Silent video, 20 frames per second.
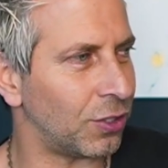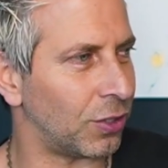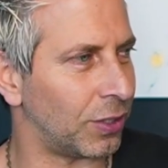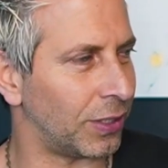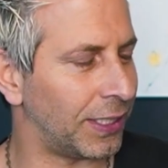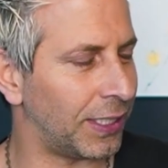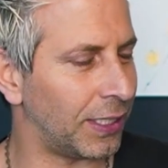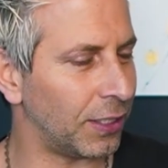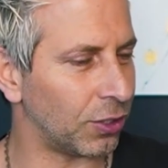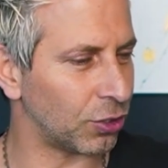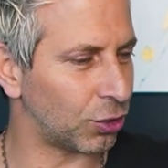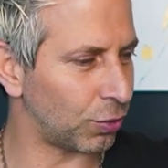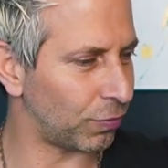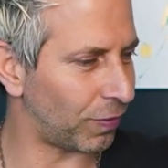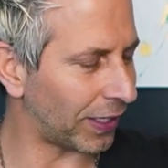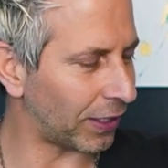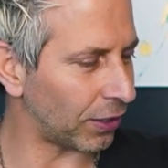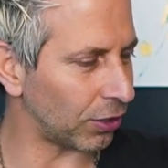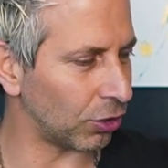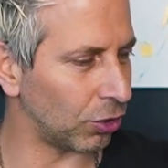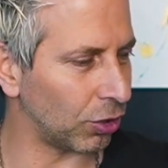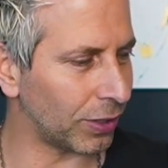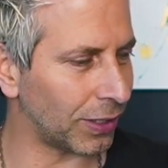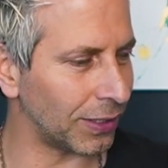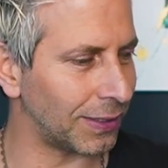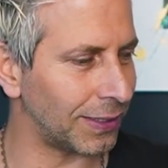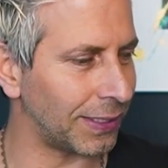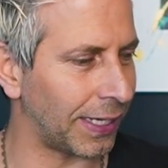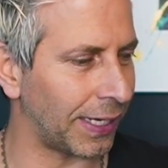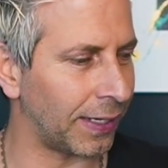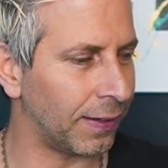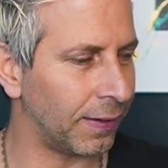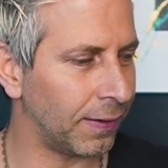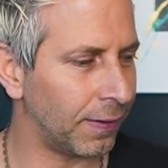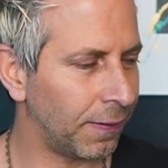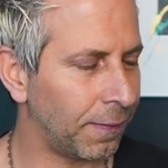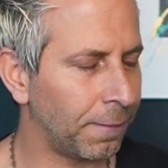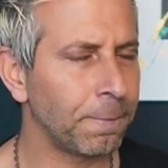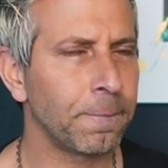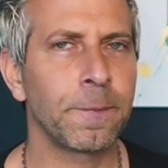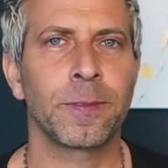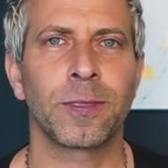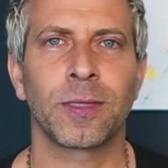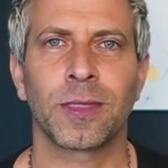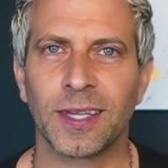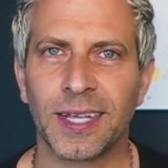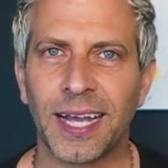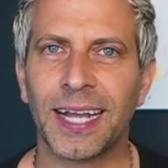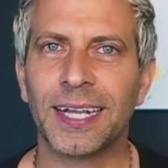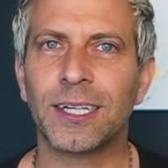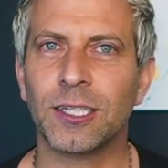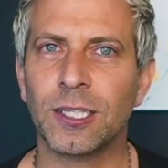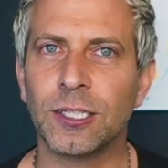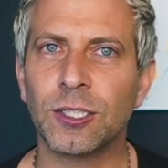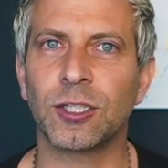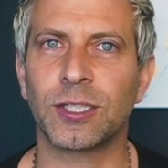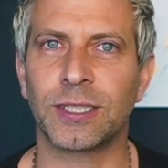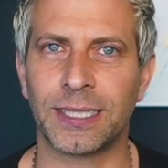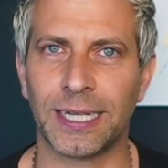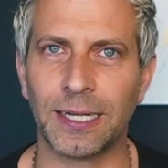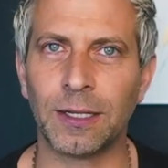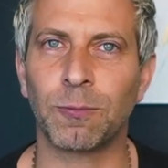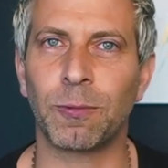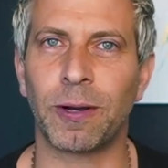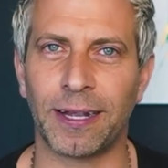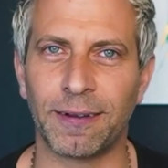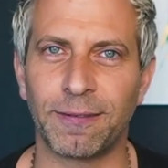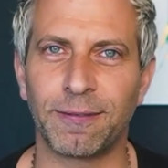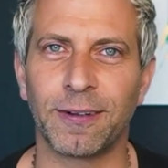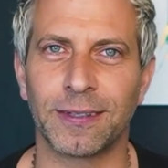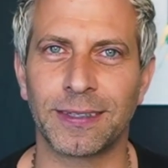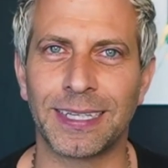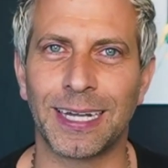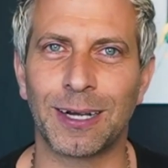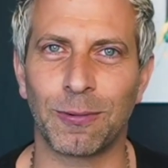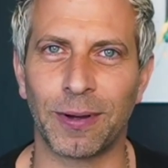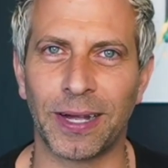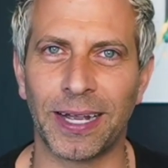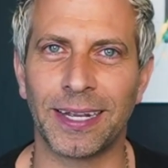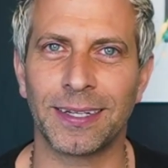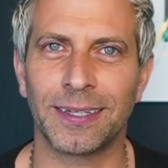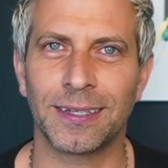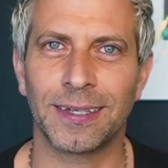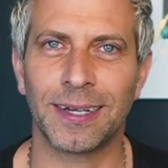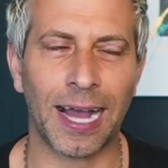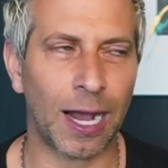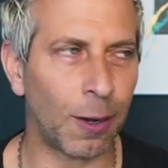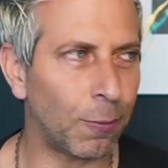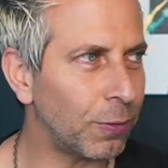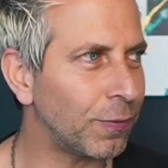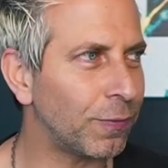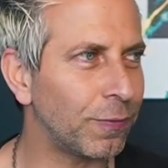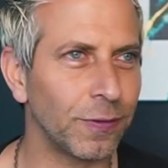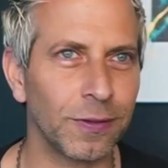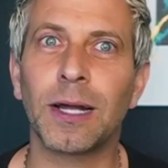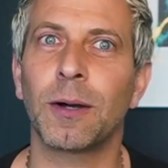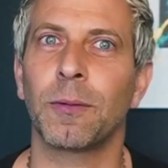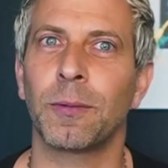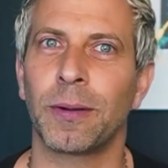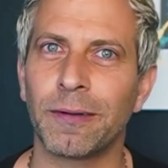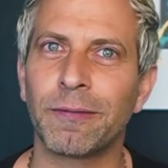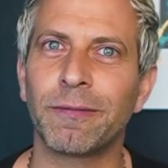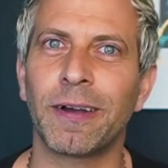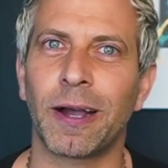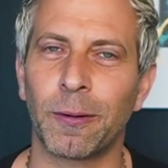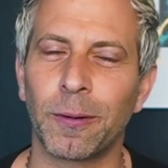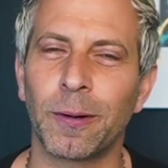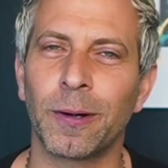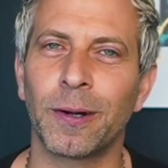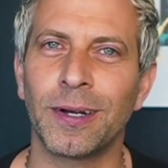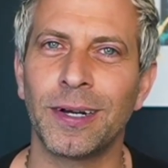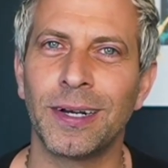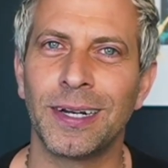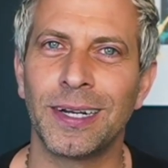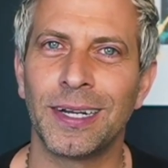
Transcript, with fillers: and healer so if i could look and say i could understand why i felt that way i would feel that way if i were